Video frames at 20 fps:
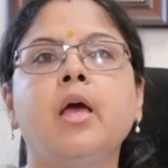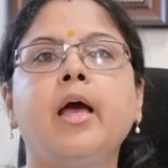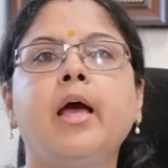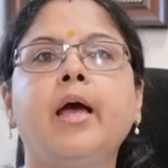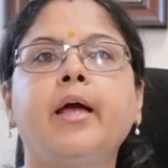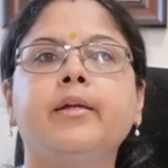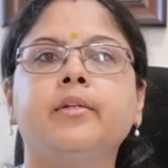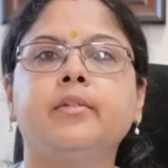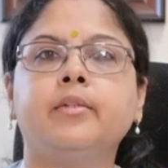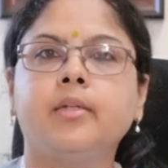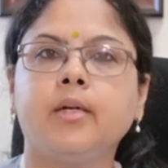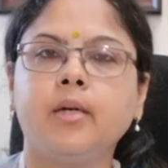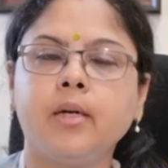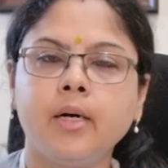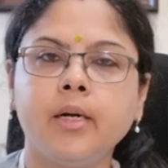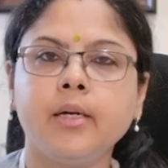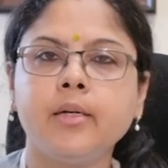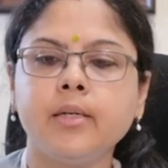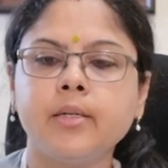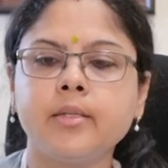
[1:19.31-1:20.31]
And
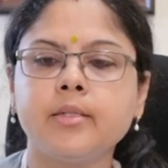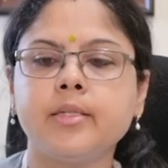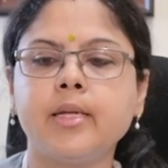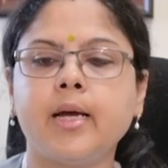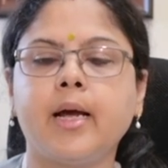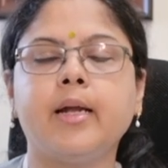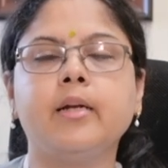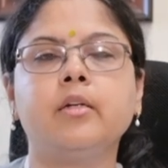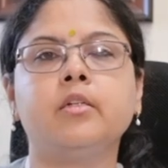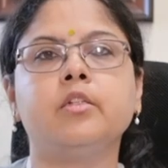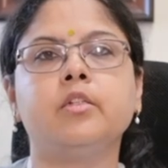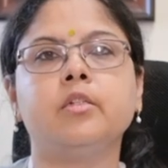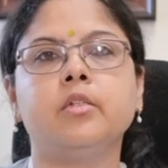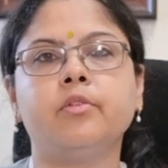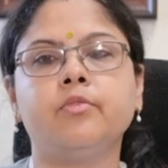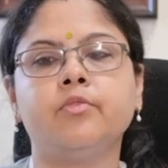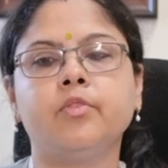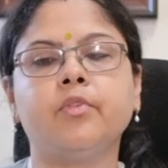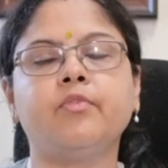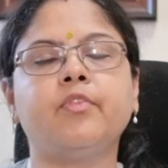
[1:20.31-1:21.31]
third is that
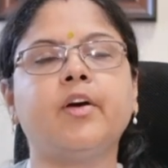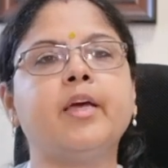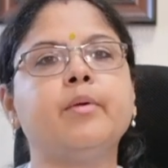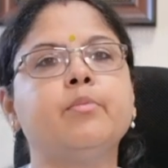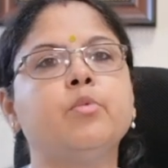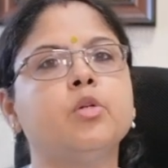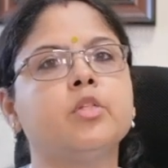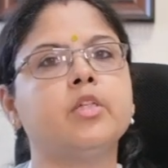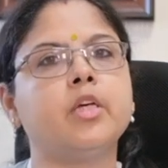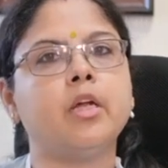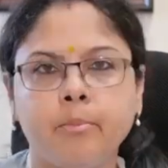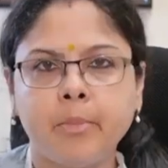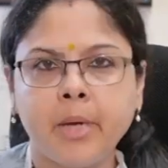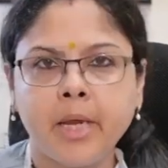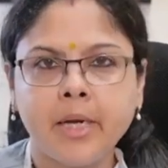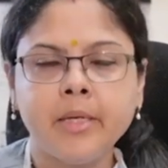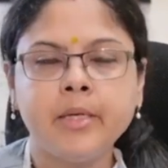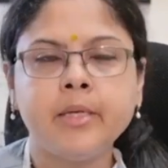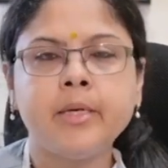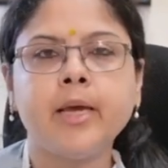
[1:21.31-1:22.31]
if the fibroids are
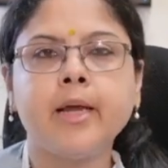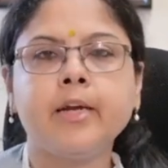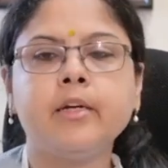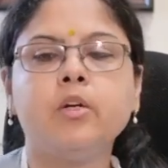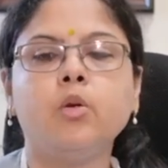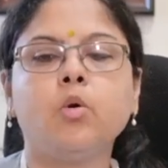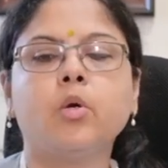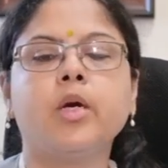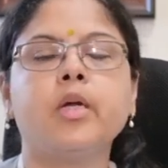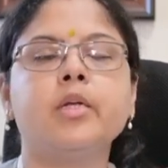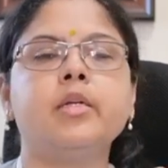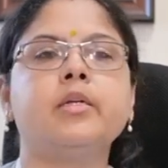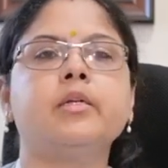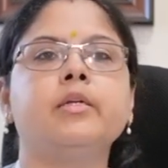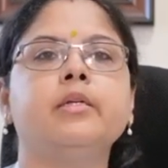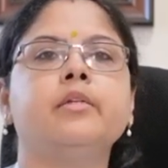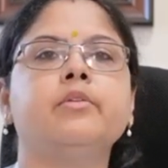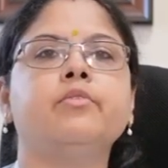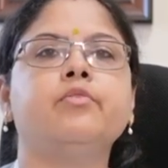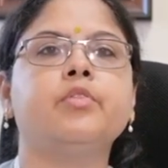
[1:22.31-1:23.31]
many and located
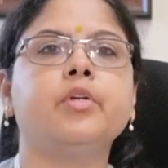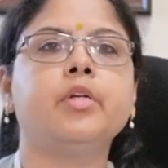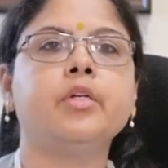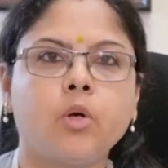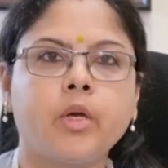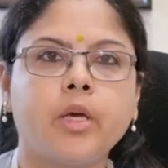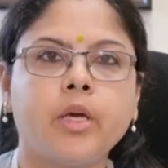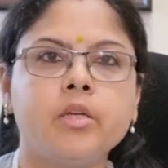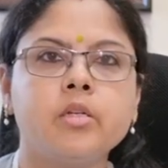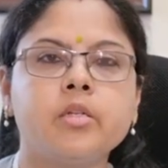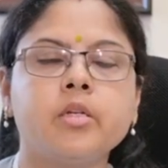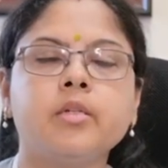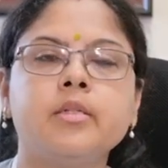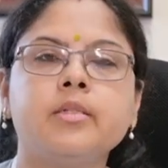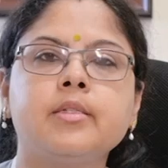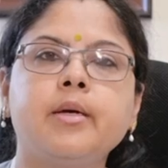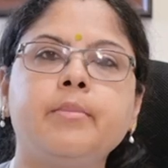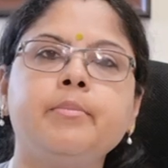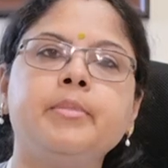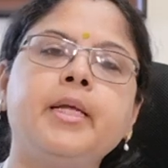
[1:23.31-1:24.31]
in different
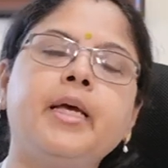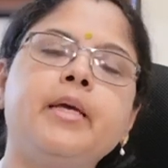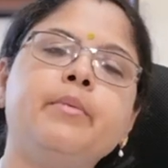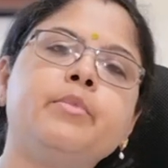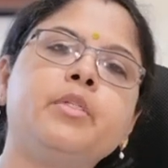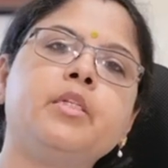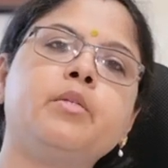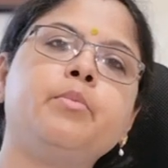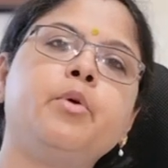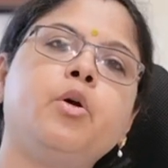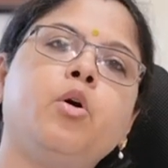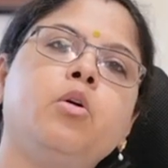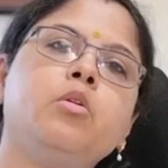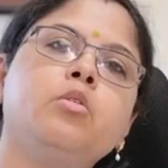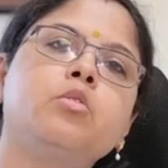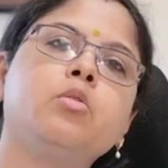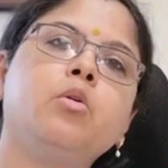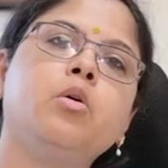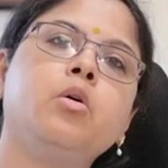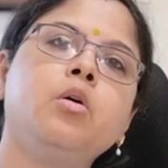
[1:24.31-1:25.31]
locations, sometimes it may
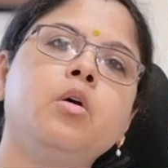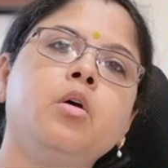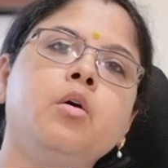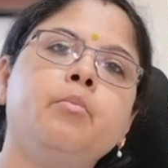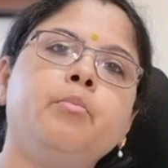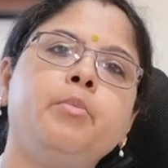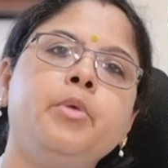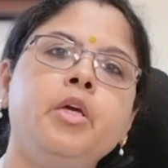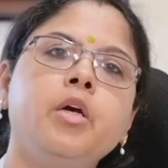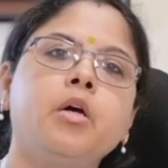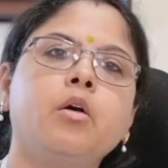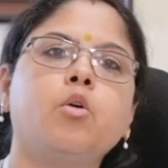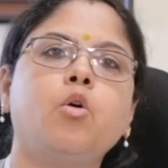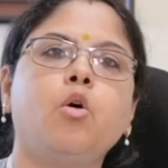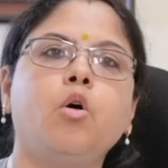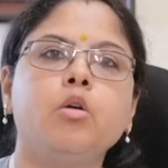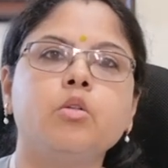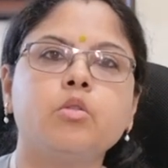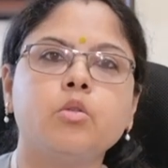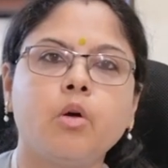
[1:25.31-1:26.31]
also be a
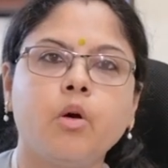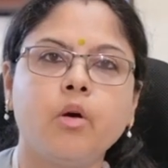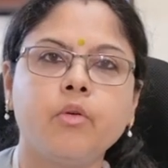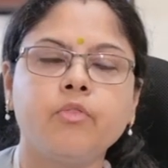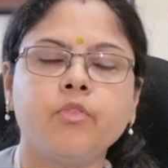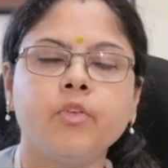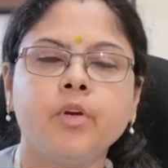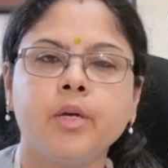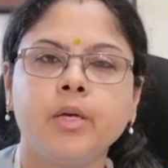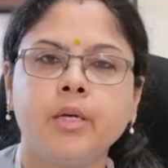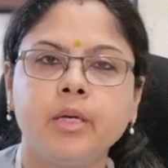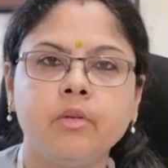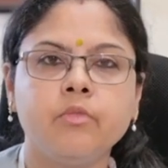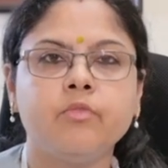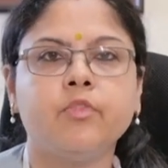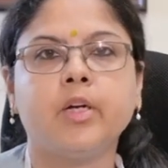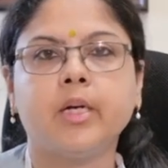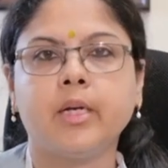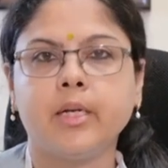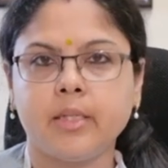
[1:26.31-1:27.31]
cause of
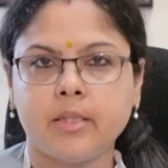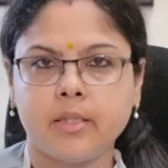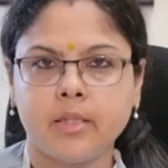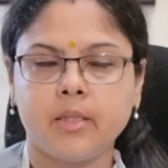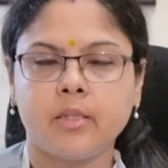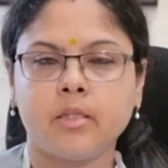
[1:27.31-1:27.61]
infertility.